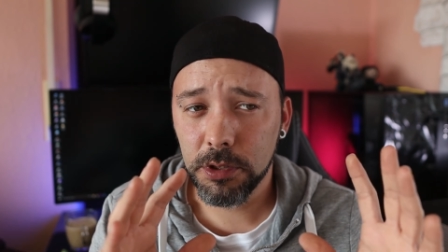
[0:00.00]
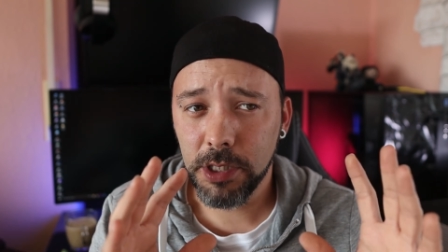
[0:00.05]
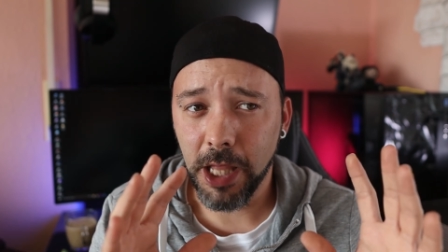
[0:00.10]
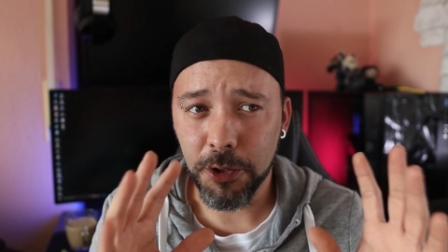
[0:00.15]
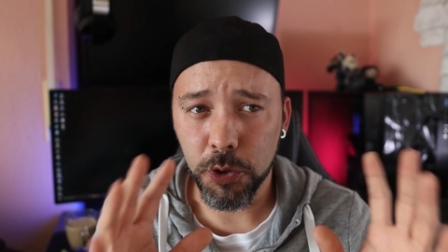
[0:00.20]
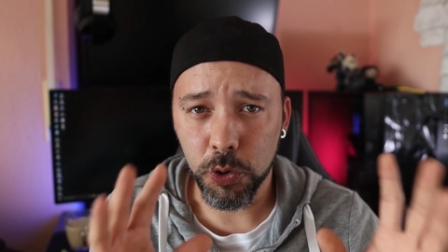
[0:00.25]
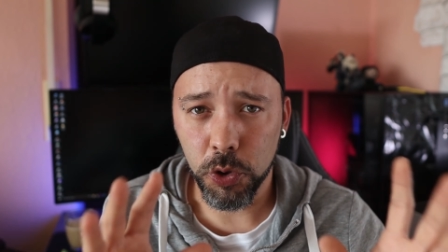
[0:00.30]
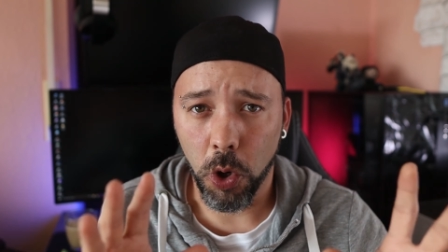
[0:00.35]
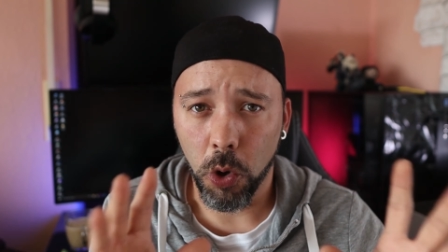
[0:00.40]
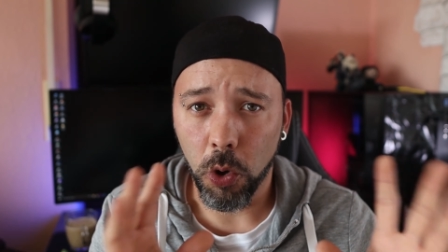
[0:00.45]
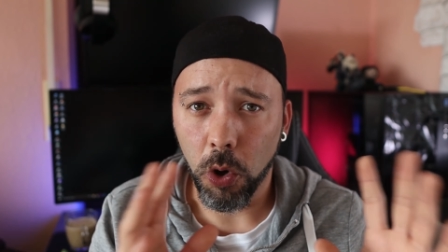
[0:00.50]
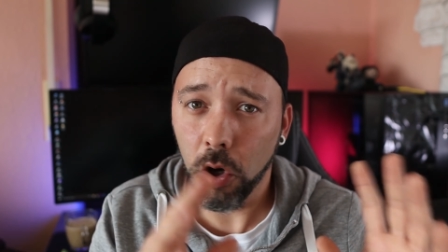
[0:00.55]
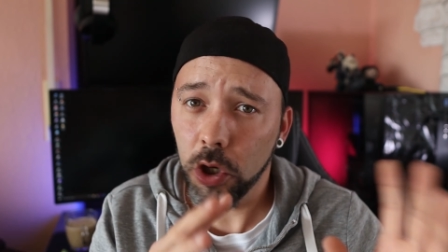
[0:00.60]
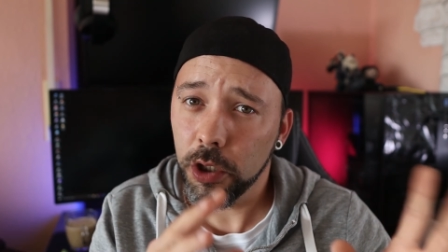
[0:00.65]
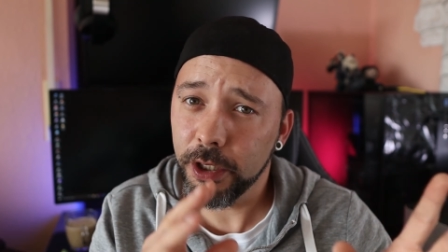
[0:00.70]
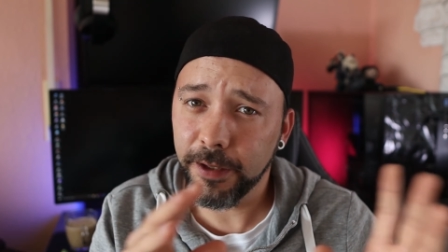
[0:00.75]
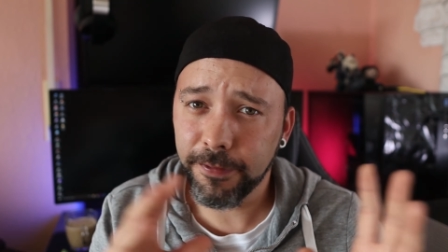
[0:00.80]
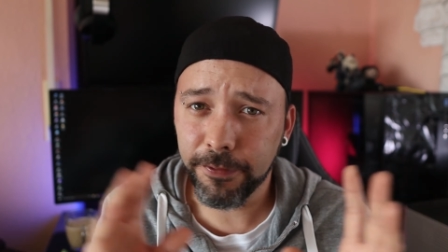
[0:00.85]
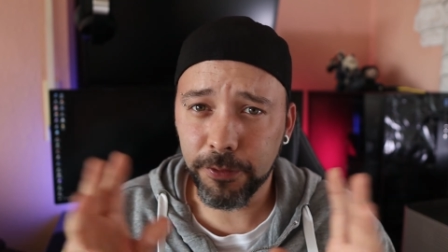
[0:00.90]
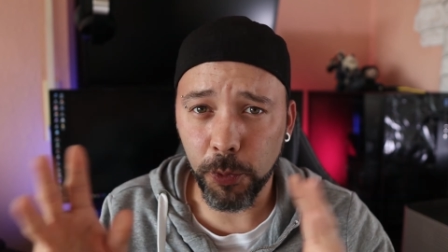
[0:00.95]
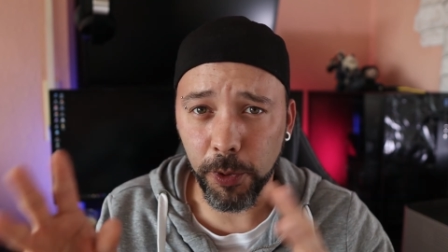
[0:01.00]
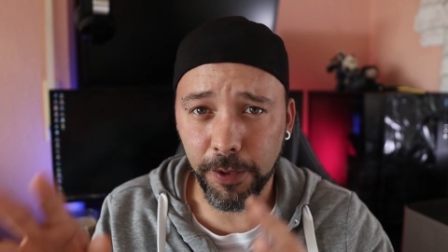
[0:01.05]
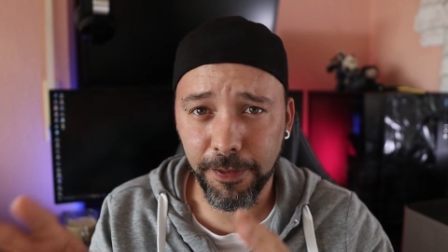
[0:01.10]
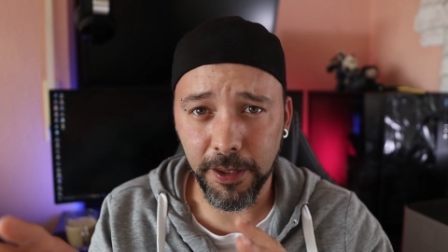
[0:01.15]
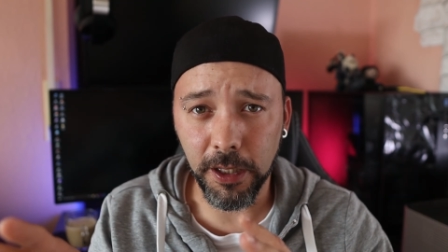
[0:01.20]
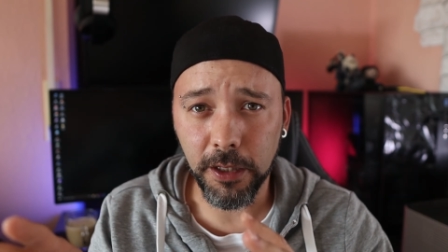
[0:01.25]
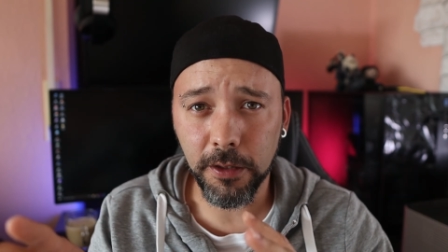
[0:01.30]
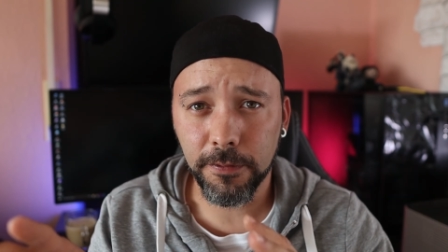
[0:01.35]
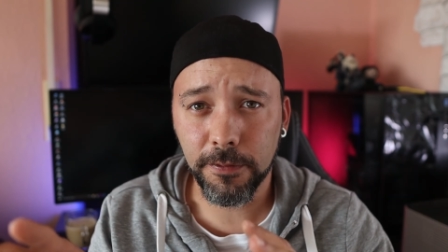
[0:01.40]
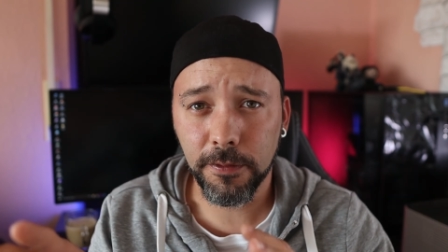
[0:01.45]
that you know, all these three
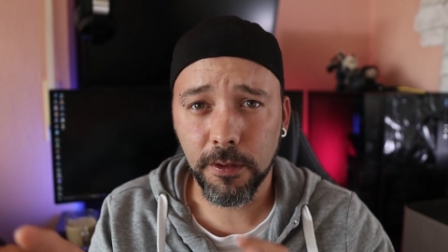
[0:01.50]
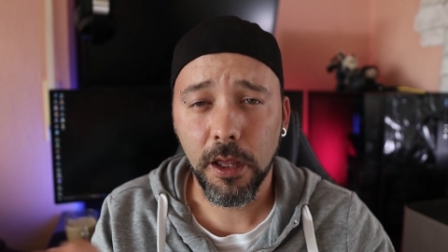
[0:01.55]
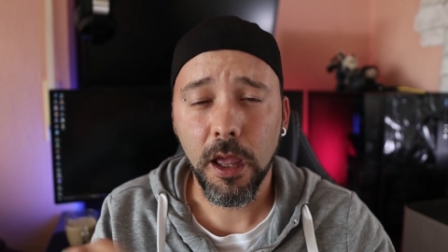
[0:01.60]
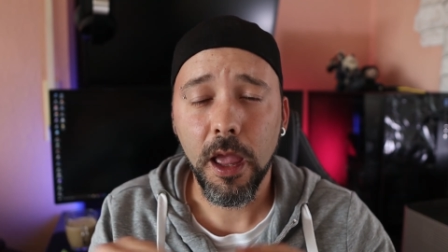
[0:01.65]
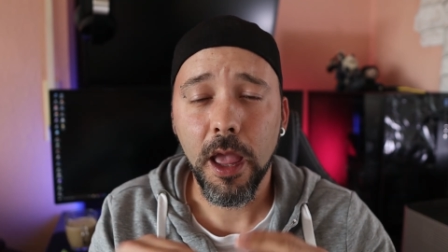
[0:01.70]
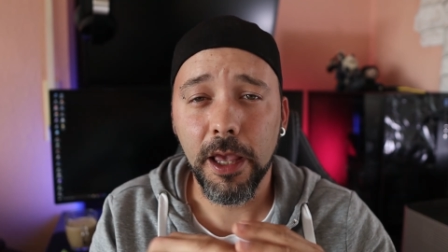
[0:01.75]
things